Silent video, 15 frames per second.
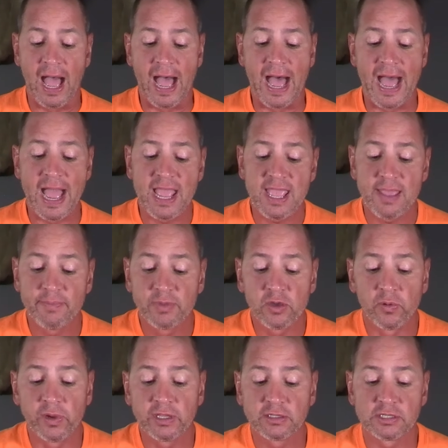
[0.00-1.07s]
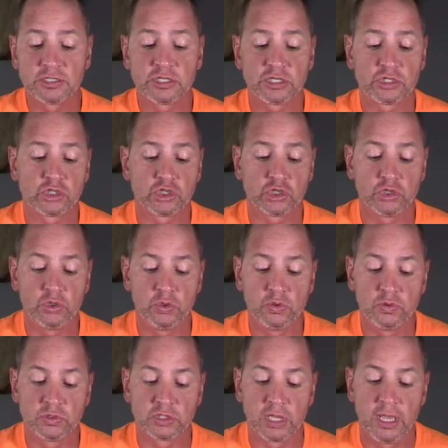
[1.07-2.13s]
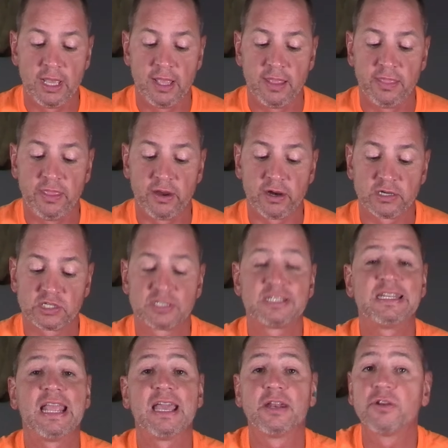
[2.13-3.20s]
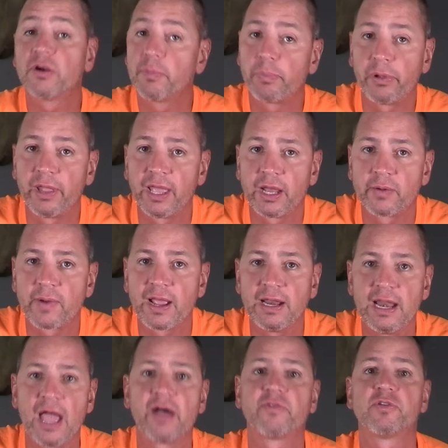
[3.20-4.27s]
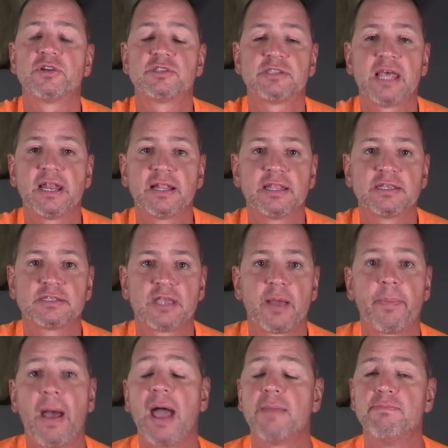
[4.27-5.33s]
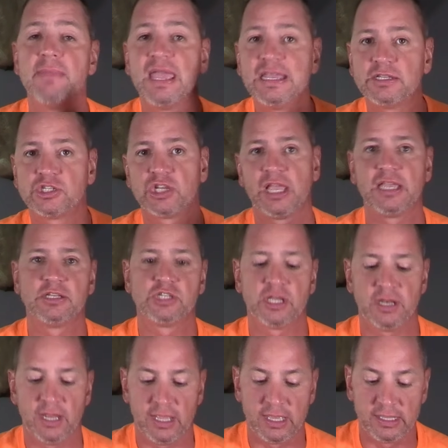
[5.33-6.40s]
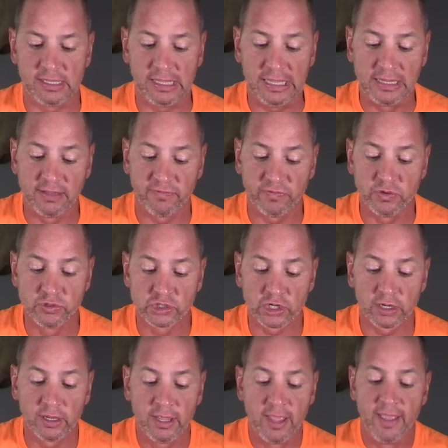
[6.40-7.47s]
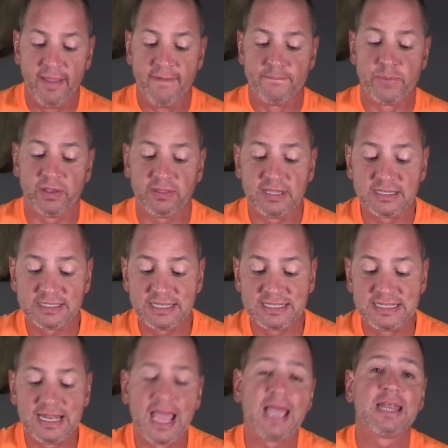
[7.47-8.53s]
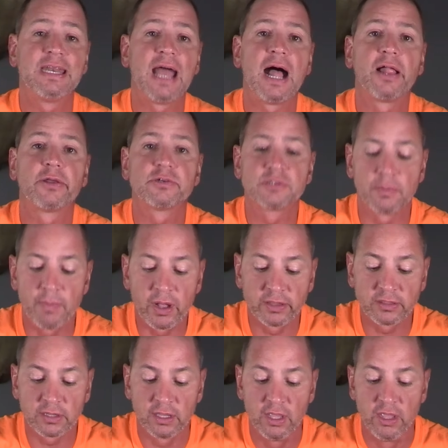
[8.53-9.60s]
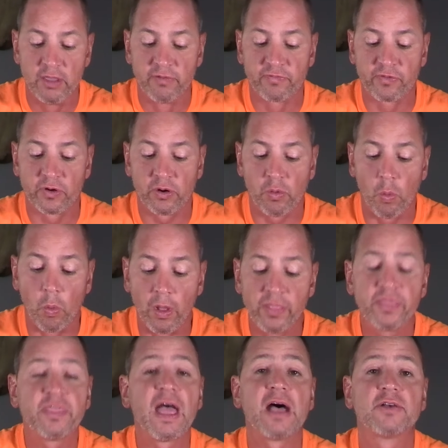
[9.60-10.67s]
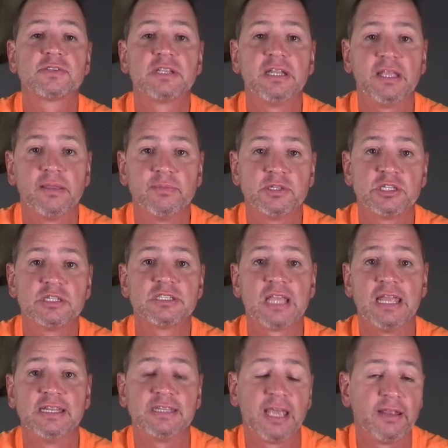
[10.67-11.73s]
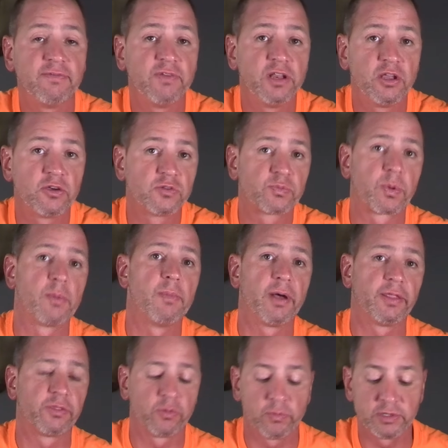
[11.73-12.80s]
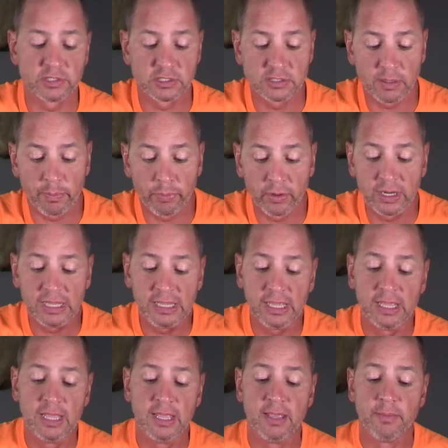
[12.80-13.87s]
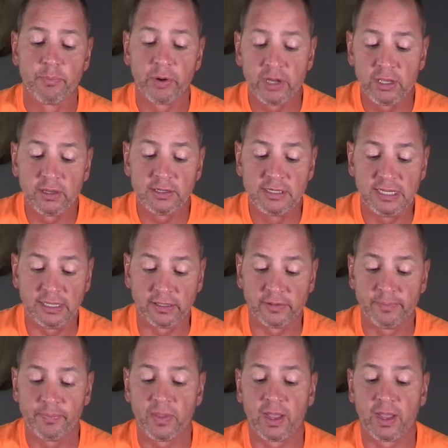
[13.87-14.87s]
I am going to just choose their standard plan right now for setting this up. I may change it in the future, but this is $9 a month for 1,000 images and 10 videos per month, which is a pretty good deal.